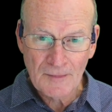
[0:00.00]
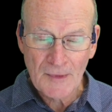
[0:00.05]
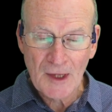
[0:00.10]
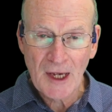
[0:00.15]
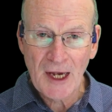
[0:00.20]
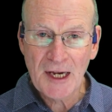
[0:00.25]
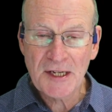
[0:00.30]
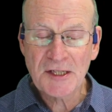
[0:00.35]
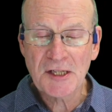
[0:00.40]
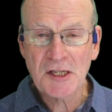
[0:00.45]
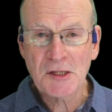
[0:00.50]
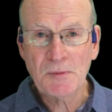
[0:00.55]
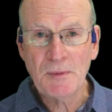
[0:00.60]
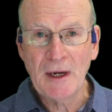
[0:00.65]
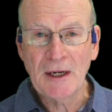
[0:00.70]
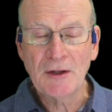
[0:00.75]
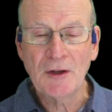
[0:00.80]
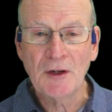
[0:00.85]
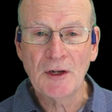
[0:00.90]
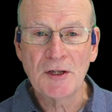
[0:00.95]
As
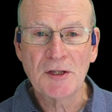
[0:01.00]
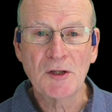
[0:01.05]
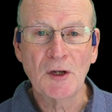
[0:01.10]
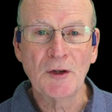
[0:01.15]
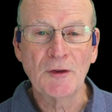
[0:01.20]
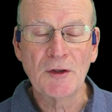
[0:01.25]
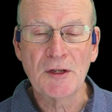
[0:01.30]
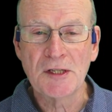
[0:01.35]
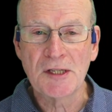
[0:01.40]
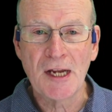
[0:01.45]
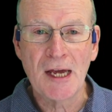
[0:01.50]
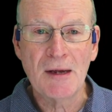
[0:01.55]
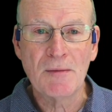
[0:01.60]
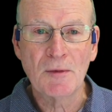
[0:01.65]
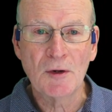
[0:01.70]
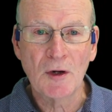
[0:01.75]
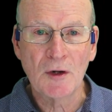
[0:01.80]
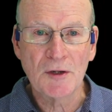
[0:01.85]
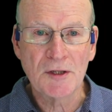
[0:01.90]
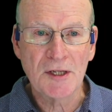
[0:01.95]
expected, it's got the
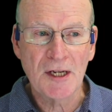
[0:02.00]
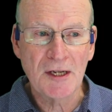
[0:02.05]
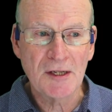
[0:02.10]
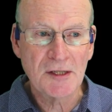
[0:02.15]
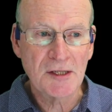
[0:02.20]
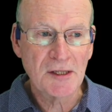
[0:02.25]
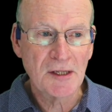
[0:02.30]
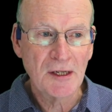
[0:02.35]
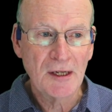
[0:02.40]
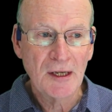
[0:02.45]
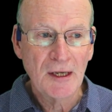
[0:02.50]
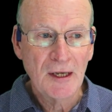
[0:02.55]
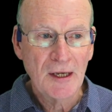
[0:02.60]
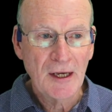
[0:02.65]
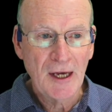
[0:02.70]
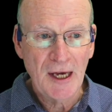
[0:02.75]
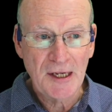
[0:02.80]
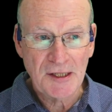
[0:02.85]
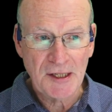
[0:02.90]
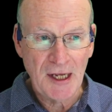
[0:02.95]
same contents
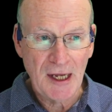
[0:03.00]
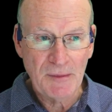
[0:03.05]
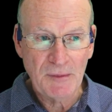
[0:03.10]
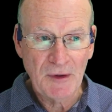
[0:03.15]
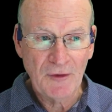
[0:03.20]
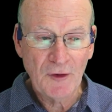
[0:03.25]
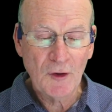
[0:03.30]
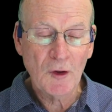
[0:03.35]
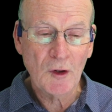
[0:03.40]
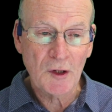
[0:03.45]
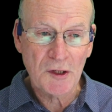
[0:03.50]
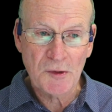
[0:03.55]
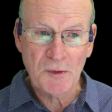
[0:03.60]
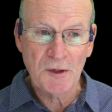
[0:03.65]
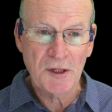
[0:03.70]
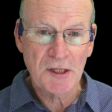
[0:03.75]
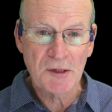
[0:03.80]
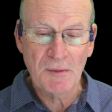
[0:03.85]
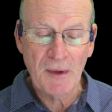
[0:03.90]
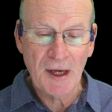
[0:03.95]
as I had before because we
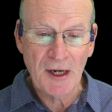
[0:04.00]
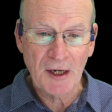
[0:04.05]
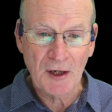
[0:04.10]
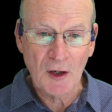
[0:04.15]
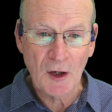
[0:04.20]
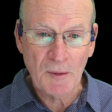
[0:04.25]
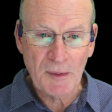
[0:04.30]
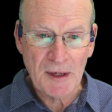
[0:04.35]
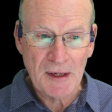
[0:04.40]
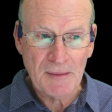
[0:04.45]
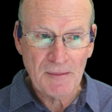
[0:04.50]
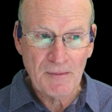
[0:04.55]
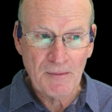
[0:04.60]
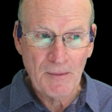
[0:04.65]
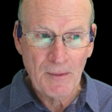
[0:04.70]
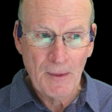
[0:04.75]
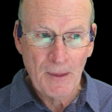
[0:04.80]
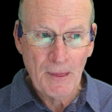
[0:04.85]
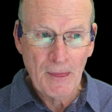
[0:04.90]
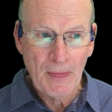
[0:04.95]
just made a copy.
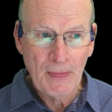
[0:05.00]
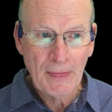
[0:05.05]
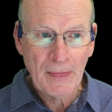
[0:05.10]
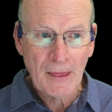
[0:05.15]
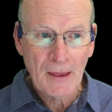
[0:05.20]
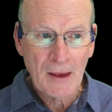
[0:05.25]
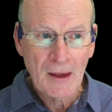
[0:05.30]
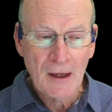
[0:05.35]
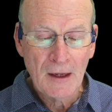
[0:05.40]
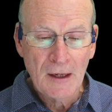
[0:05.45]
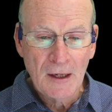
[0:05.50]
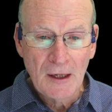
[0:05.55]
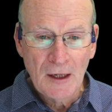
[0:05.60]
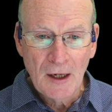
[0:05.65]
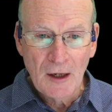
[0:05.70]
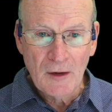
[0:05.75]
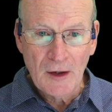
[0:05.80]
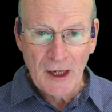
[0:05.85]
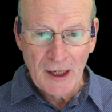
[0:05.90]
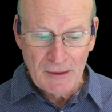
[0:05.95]

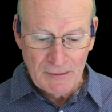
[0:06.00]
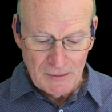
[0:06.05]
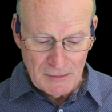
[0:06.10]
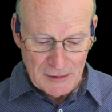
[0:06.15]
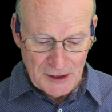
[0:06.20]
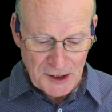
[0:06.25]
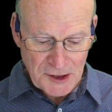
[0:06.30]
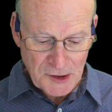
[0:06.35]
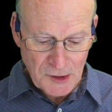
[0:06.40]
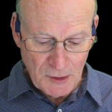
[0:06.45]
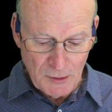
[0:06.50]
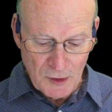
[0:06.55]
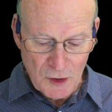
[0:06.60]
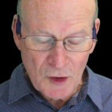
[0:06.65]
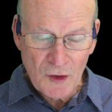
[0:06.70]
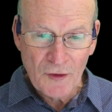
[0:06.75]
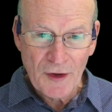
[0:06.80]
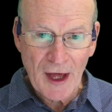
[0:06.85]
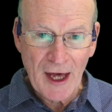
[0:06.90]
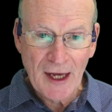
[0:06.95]
Alright, let's
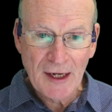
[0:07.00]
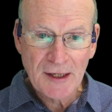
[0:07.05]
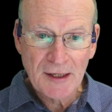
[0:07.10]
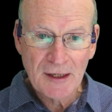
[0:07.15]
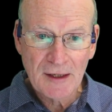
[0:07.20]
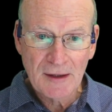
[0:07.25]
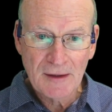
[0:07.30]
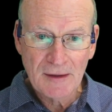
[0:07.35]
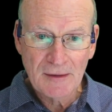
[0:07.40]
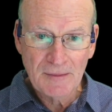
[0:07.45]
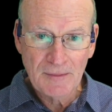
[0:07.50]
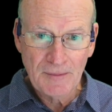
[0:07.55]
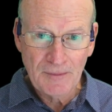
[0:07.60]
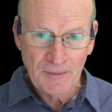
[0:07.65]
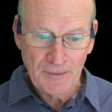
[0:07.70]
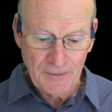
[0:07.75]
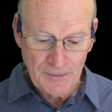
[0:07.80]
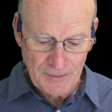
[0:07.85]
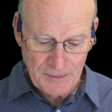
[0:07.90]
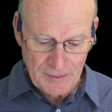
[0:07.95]
remove that.
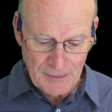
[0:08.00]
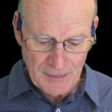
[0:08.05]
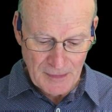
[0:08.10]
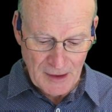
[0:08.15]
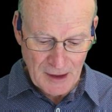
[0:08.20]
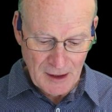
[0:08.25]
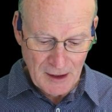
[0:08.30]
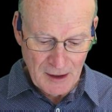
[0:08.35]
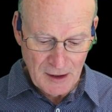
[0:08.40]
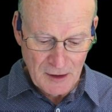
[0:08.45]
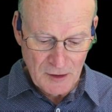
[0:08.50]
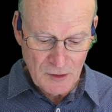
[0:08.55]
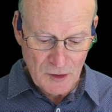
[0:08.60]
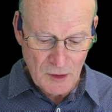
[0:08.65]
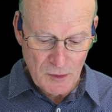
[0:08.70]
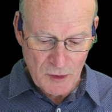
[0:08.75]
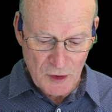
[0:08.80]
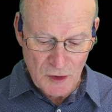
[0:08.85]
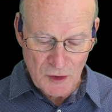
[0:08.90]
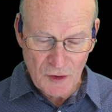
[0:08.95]

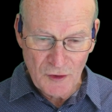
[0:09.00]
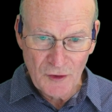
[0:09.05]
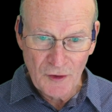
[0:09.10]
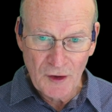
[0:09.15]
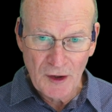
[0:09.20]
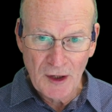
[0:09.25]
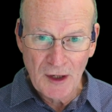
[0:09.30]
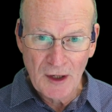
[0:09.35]
Remove